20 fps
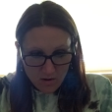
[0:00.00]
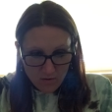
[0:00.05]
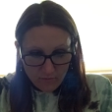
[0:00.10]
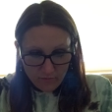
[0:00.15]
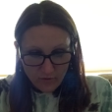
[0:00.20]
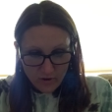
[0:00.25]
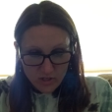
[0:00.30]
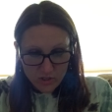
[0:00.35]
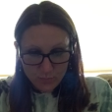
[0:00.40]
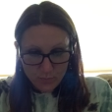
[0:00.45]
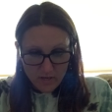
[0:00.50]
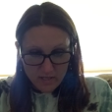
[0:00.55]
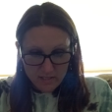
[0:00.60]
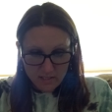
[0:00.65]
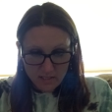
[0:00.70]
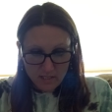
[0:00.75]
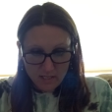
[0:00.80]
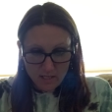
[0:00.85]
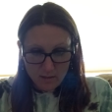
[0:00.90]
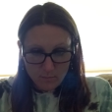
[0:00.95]
French
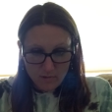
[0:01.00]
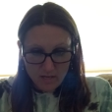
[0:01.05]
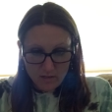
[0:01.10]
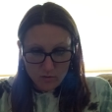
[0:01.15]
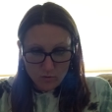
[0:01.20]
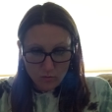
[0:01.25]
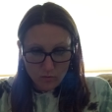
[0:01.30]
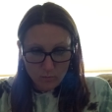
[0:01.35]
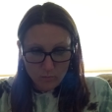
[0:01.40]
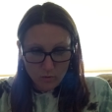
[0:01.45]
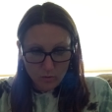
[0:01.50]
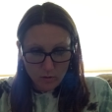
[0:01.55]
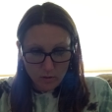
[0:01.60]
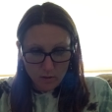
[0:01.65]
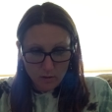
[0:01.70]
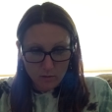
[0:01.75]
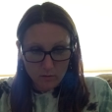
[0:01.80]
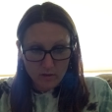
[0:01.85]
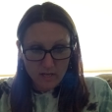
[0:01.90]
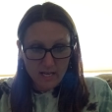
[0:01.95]
President Emmanuel
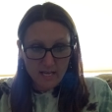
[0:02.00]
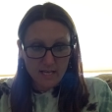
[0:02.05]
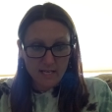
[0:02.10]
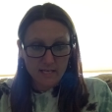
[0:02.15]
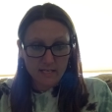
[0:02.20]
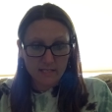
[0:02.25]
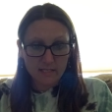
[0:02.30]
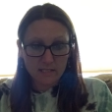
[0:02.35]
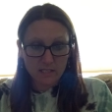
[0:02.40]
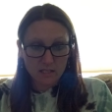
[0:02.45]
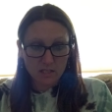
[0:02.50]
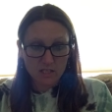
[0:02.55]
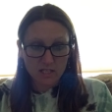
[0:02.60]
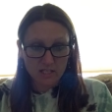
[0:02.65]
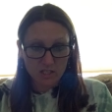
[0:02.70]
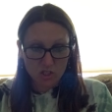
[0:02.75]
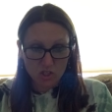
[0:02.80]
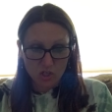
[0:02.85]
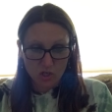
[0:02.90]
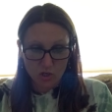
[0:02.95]
Macron is
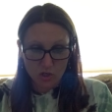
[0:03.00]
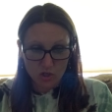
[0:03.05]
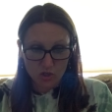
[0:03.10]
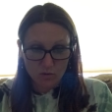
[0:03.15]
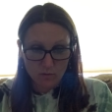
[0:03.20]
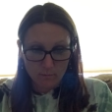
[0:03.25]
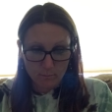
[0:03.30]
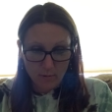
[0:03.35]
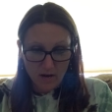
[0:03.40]
concerned